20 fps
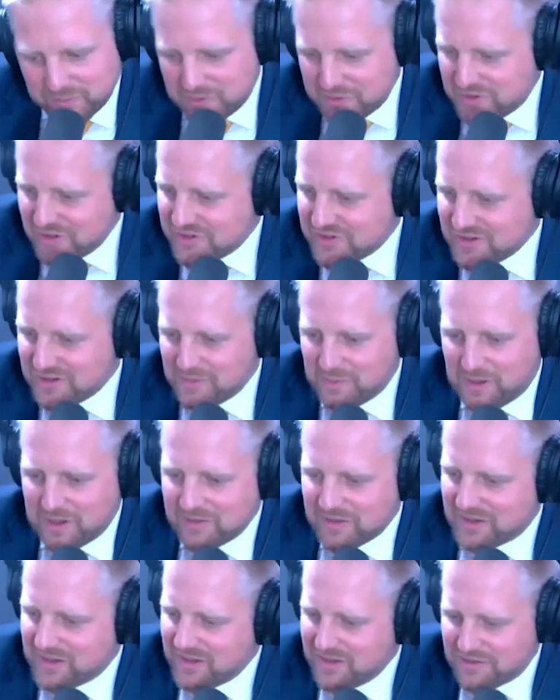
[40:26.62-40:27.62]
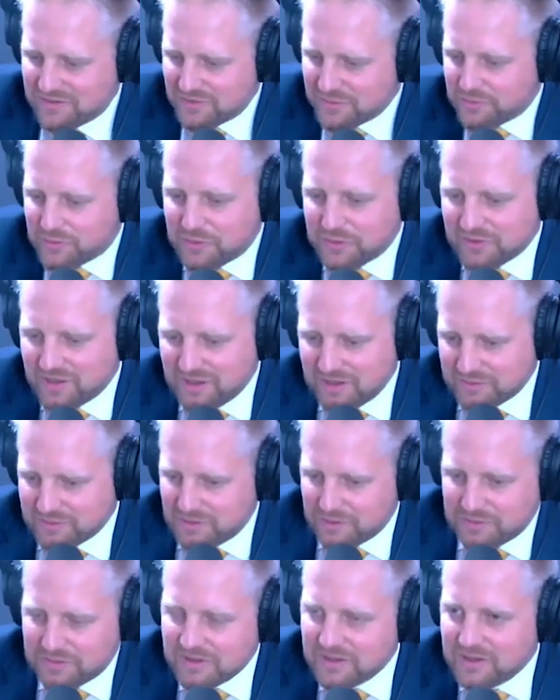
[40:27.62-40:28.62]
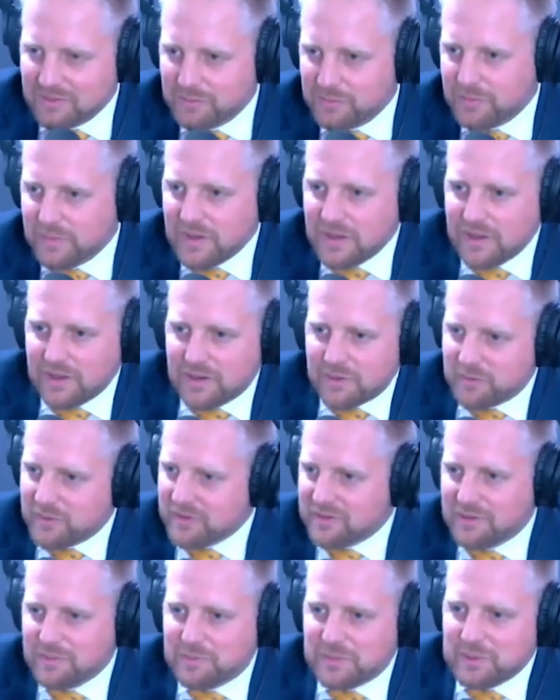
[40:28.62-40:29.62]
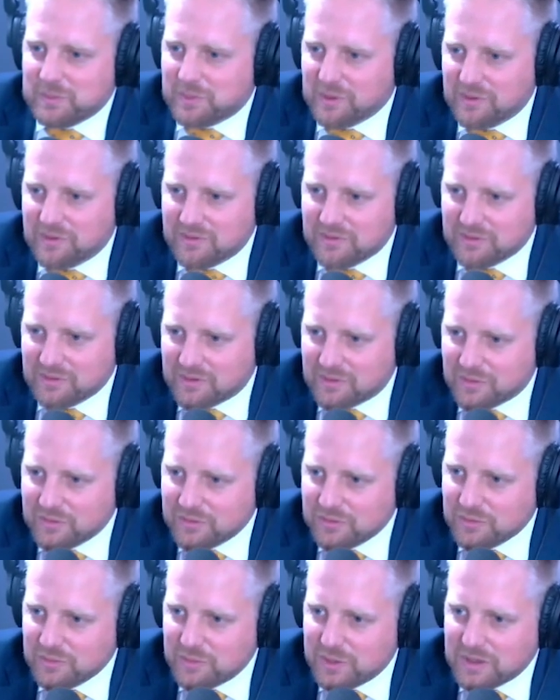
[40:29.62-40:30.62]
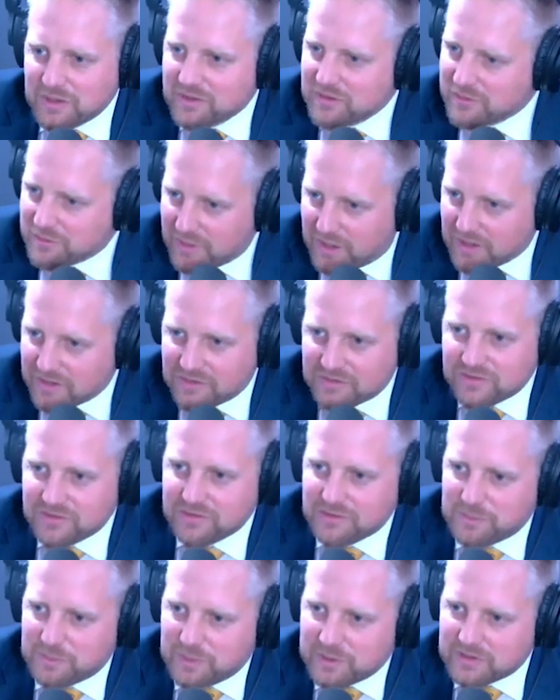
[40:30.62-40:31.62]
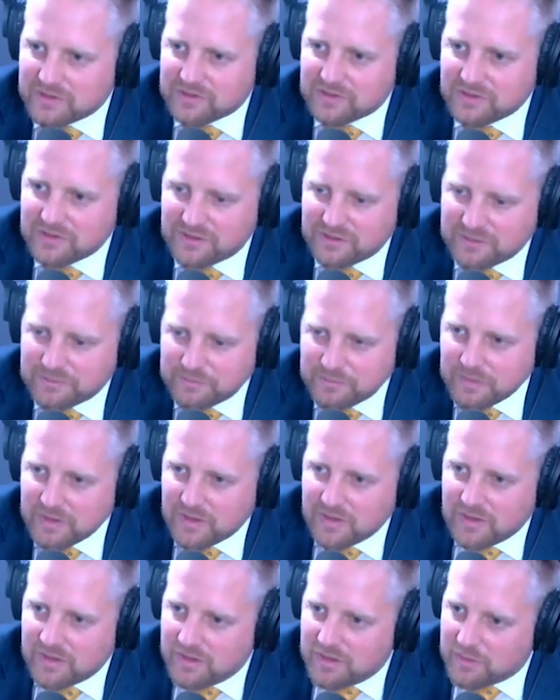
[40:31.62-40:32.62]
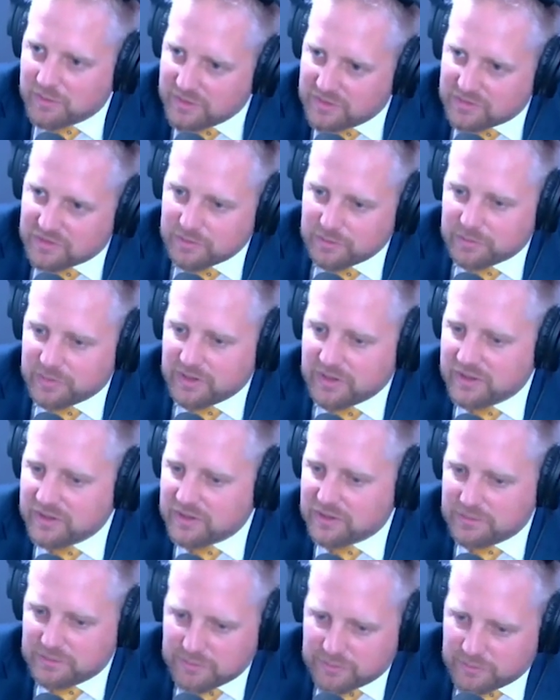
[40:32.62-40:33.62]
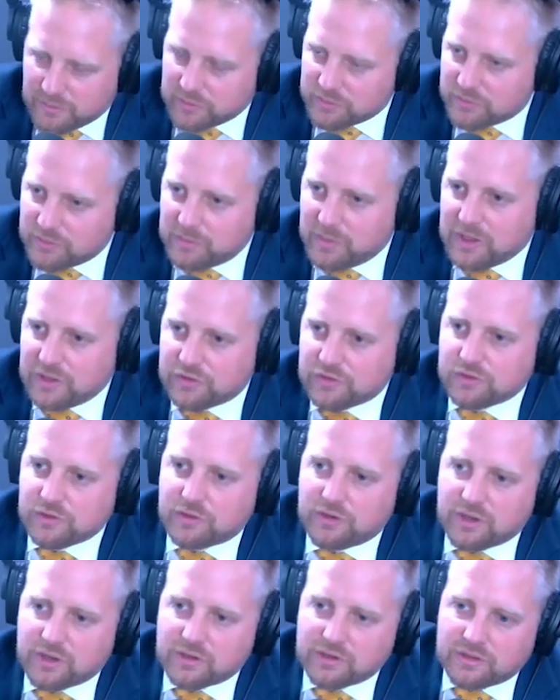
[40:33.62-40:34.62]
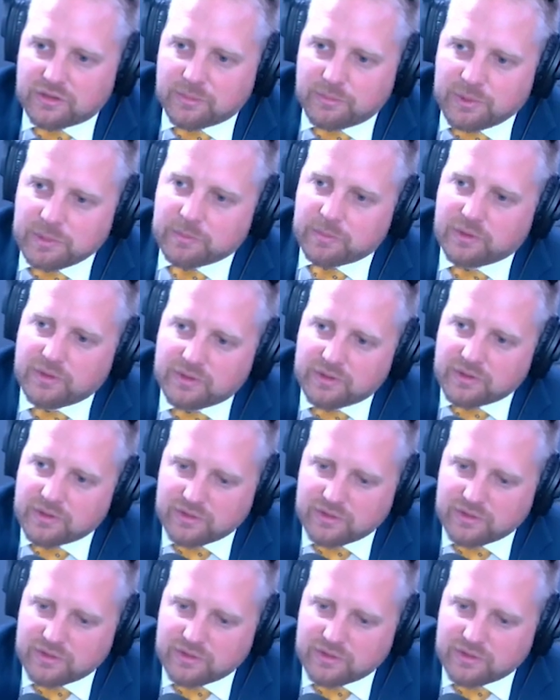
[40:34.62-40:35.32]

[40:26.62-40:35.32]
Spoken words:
judging by the case. Of course, I have nothing with the people consuming drugs, but we simply want to make sure that the people in